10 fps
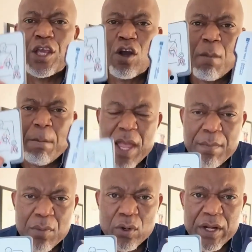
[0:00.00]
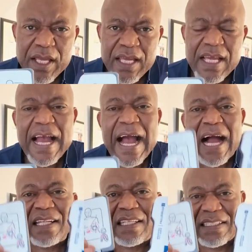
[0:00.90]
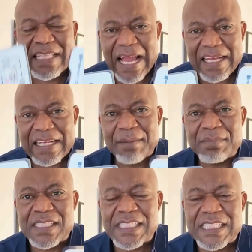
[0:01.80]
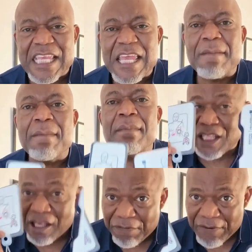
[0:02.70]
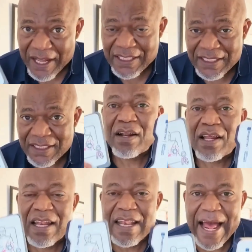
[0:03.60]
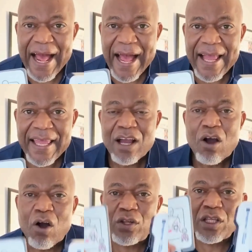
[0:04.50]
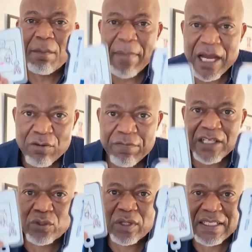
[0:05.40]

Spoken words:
your memory and the diagram seem different, rely on the manufacturer